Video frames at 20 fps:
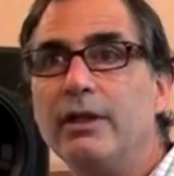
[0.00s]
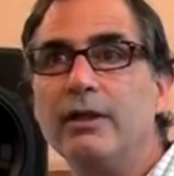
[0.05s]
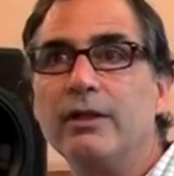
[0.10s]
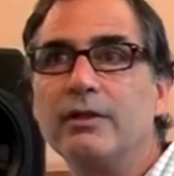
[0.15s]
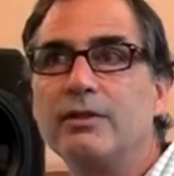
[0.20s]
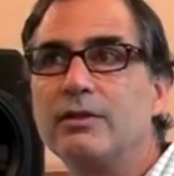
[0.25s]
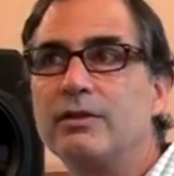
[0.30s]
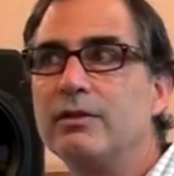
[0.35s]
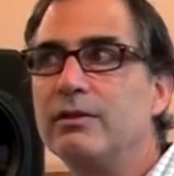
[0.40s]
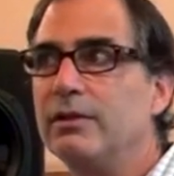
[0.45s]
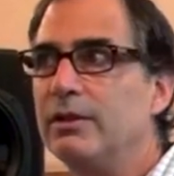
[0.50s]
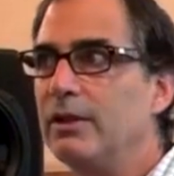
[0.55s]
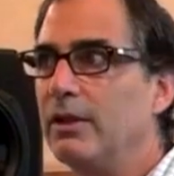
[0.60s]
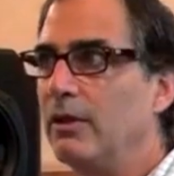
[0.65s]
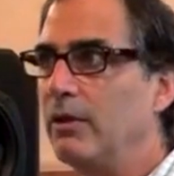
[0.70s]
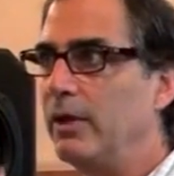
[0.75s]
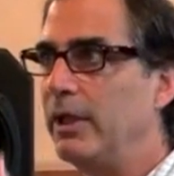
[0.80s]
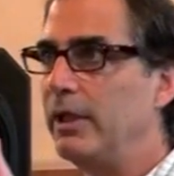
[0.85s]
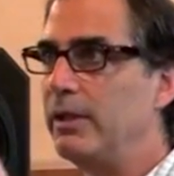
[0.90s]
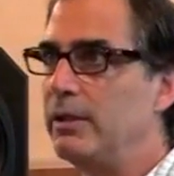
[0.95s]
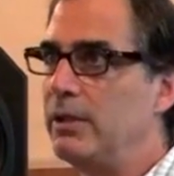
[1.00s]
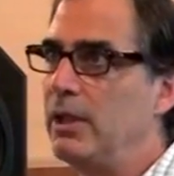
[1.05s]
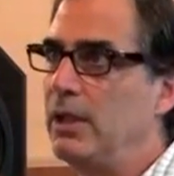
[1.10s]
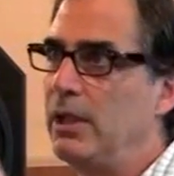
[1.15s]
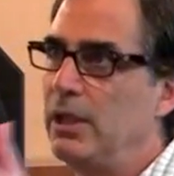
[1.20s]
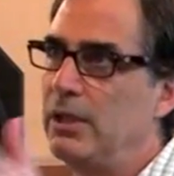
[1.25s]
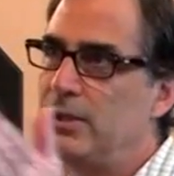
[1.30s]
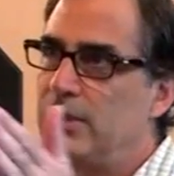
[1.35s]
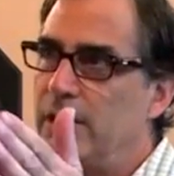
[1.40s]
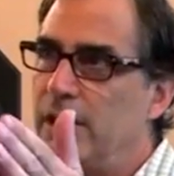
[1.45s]
In a studio, and
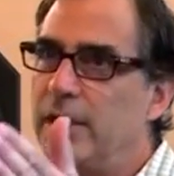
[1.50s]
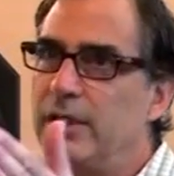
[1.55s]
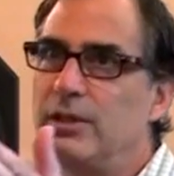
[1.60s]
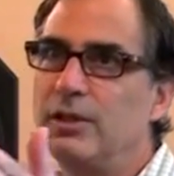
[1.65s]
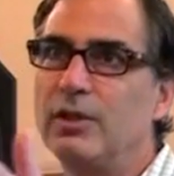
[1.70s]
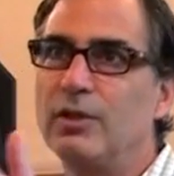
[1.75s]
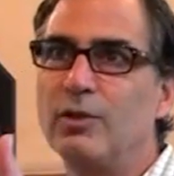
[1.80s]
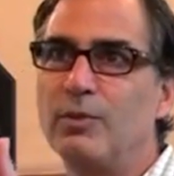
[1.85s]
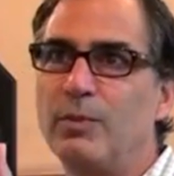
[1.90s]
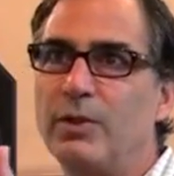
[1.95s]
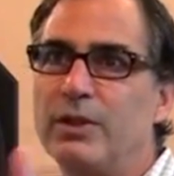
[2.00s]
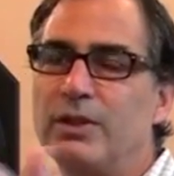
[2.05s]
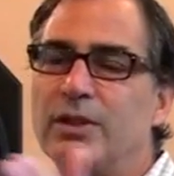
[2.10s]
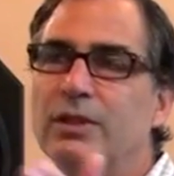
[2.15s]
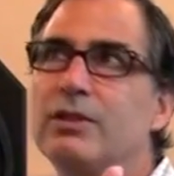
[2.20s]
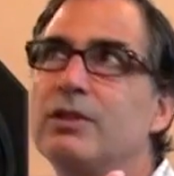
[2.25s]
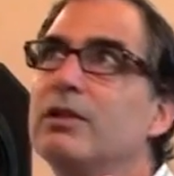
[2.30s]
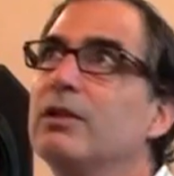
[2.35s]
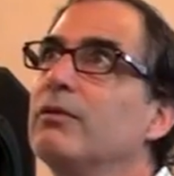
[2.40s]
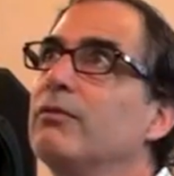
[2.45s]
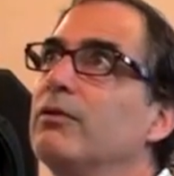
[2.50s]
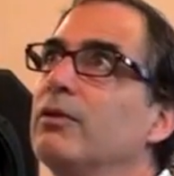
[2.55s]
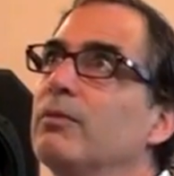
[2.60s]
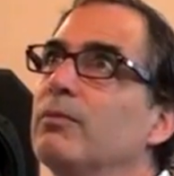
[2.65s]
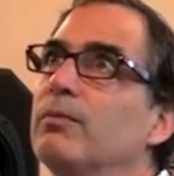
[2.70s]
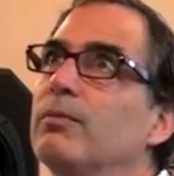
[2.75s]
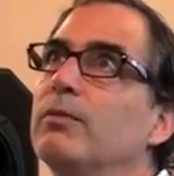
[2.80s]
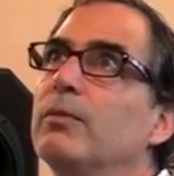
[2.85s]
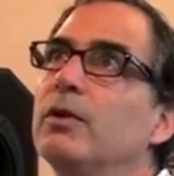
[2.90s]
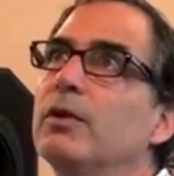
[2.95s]
changing your position of
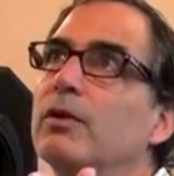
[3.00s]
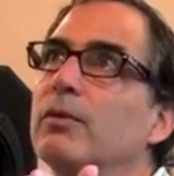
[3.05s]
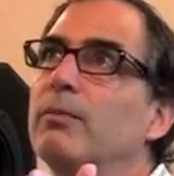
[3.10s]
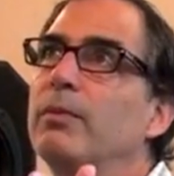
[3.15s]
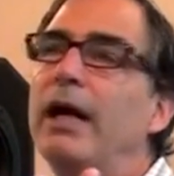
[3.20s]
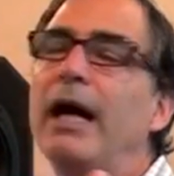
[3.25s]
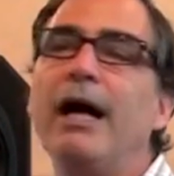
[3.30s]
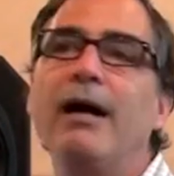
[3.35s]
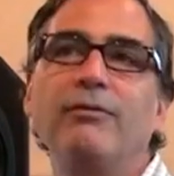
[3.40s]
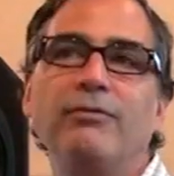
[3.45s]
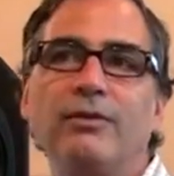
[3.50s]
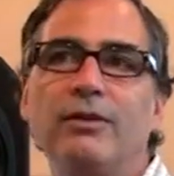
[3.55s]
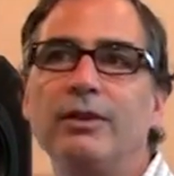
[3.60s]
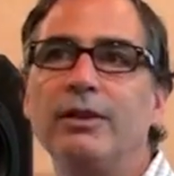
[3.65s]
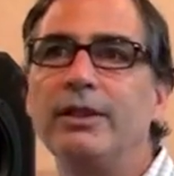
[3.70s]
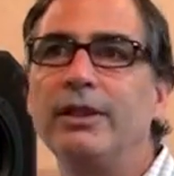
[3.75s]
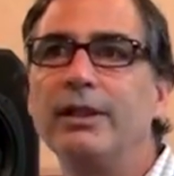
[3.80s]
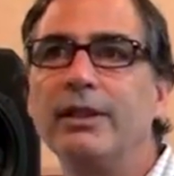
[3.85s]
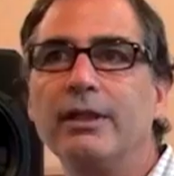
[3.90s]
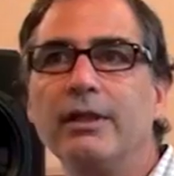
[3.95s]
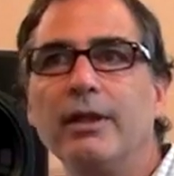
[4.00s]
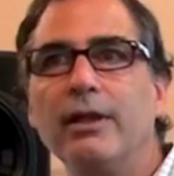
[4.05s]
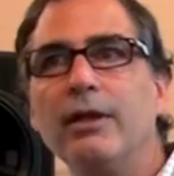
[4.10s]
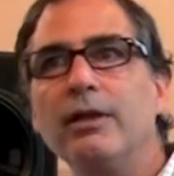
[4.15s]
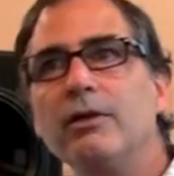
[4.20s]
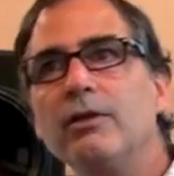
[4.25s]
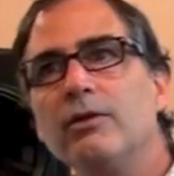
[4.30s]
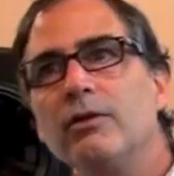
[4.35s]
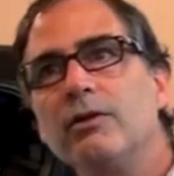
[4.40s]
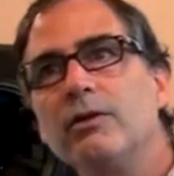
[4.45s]
your baffling
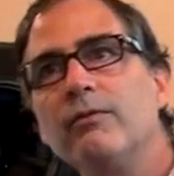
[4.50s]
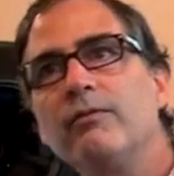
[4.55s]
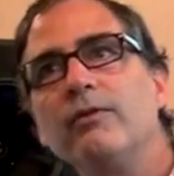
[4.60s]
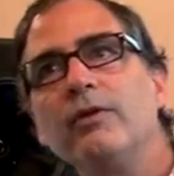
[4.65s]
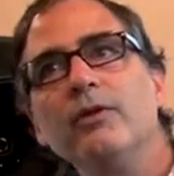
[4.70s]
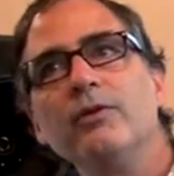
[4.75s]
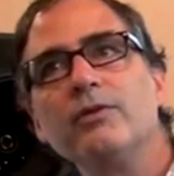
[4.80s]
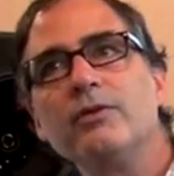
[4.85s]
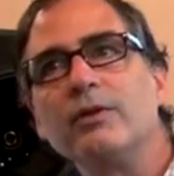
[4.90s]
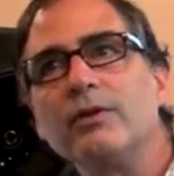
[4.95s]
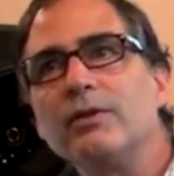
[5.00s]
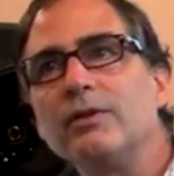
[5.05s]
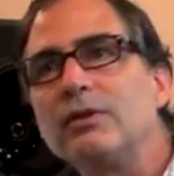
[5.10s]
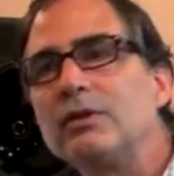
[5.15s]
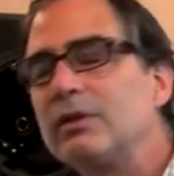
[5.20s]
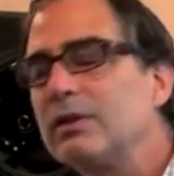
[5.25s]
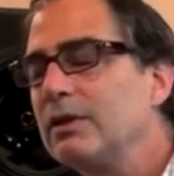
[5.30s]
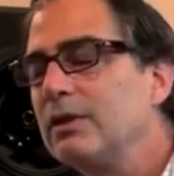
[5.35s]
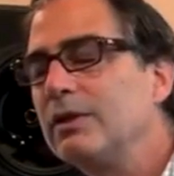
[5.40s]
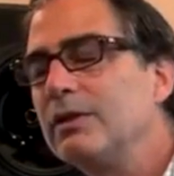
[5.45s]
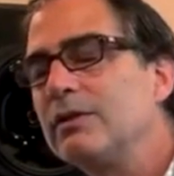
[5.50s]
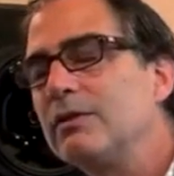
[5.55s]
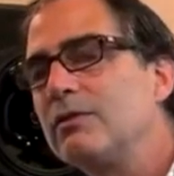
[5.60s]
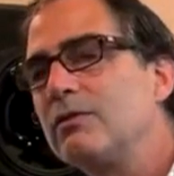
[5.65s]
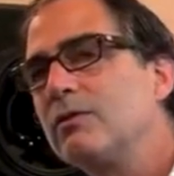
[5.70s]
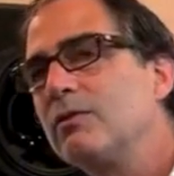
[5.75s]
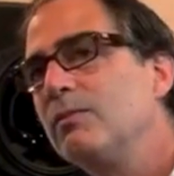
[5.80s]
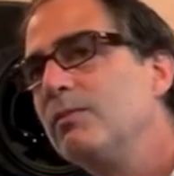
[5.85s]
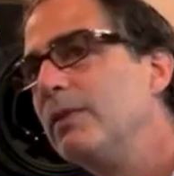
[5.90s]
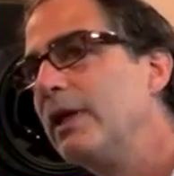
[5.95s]
and your diffusers is a
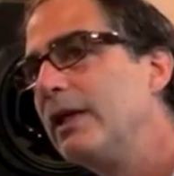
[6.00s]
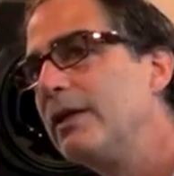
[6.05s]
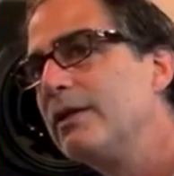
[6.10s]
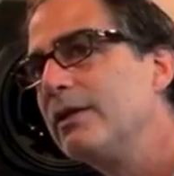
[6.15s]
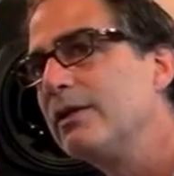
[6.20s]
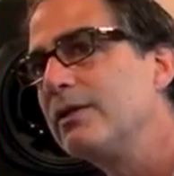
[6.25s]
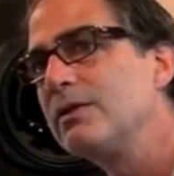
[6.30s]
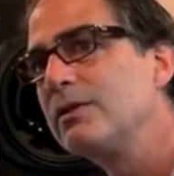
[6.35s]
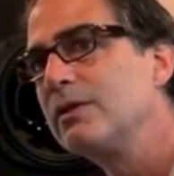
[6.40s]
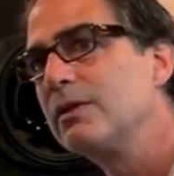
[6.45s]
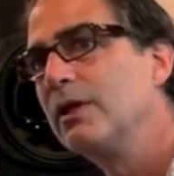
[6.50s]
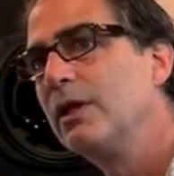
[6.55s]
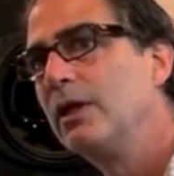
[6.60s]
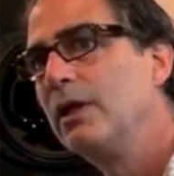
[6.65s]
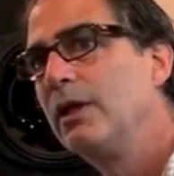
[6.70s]
tremendous